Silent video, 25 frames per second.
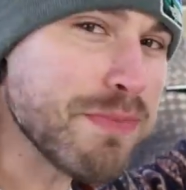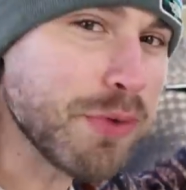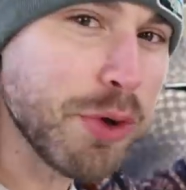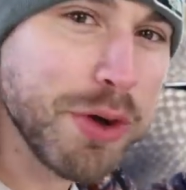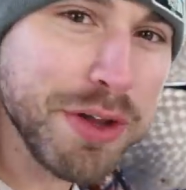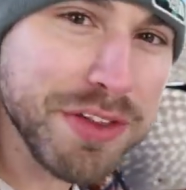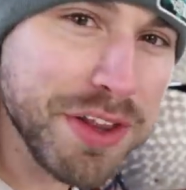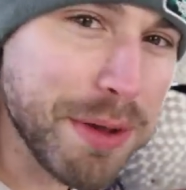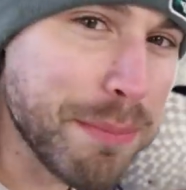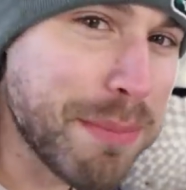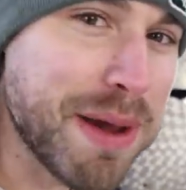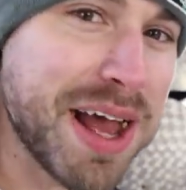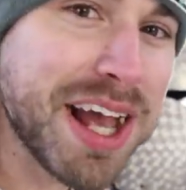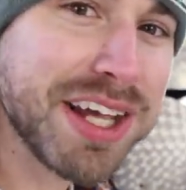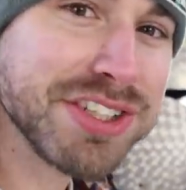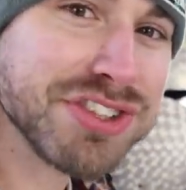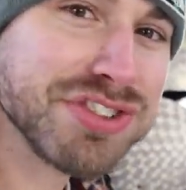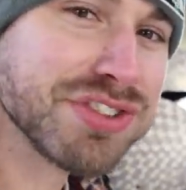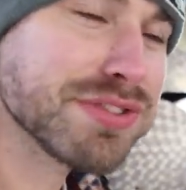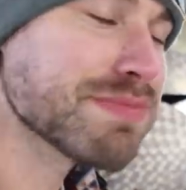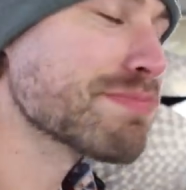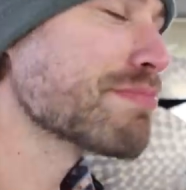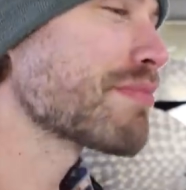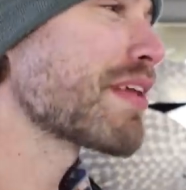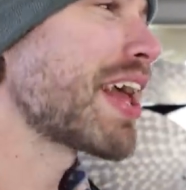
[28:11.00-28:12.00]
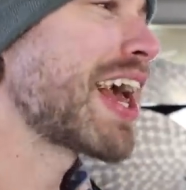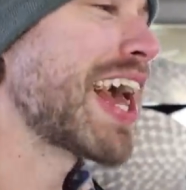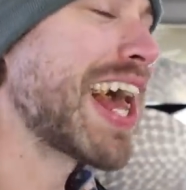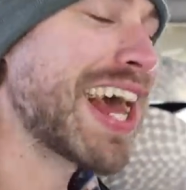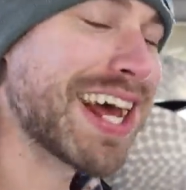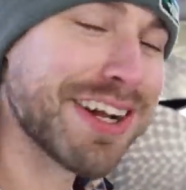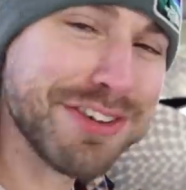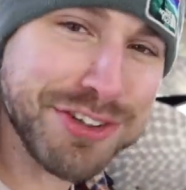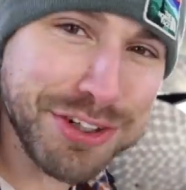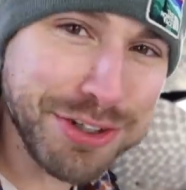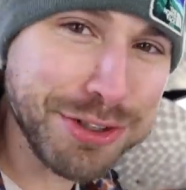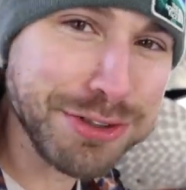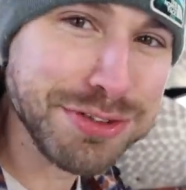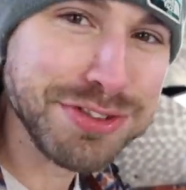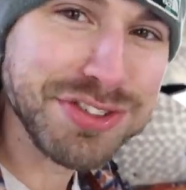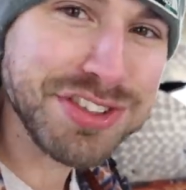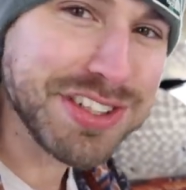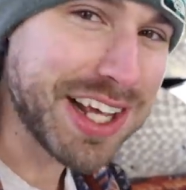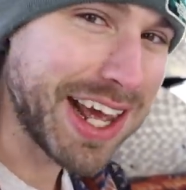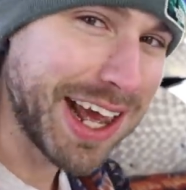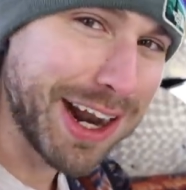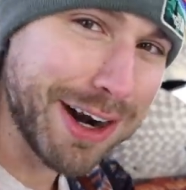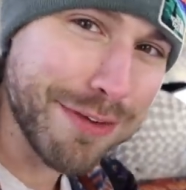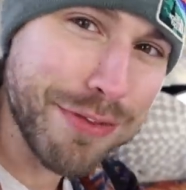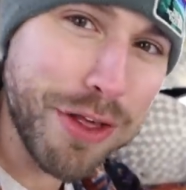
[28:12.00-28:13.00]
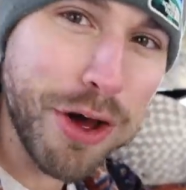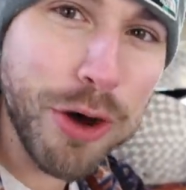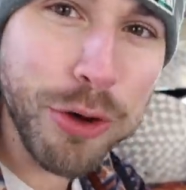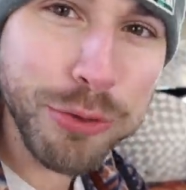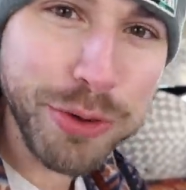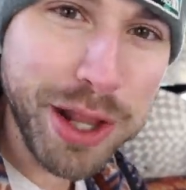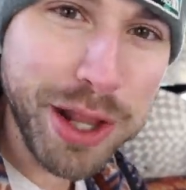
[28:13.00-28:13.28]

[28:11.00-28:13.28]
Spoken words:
one of the best attitudes out of the whole